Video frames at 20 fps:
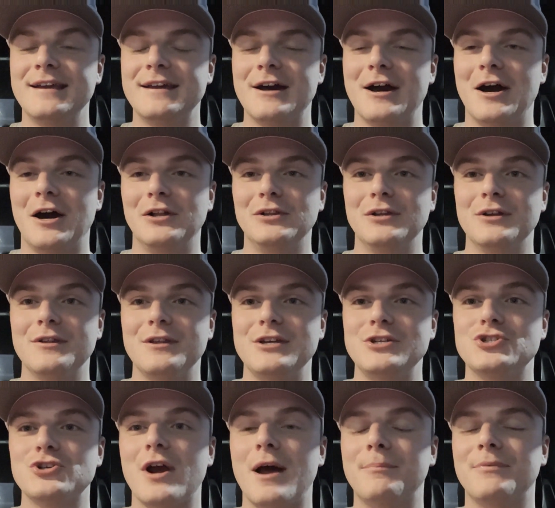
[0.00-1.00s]
literally
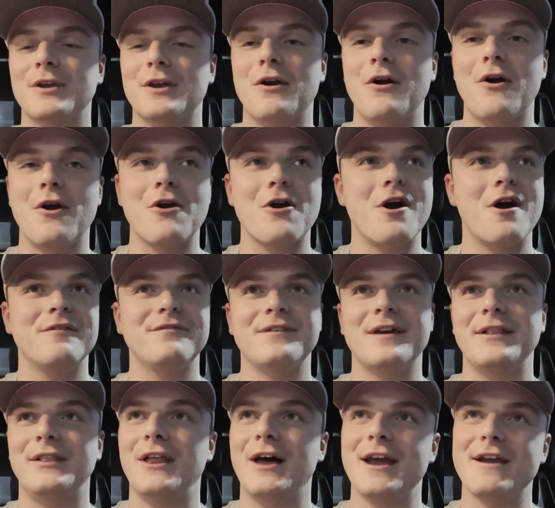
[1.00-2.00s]
dropped the car off
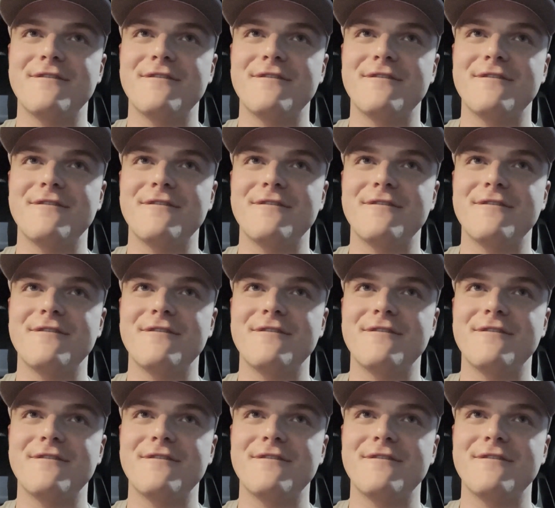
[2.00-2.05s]
at like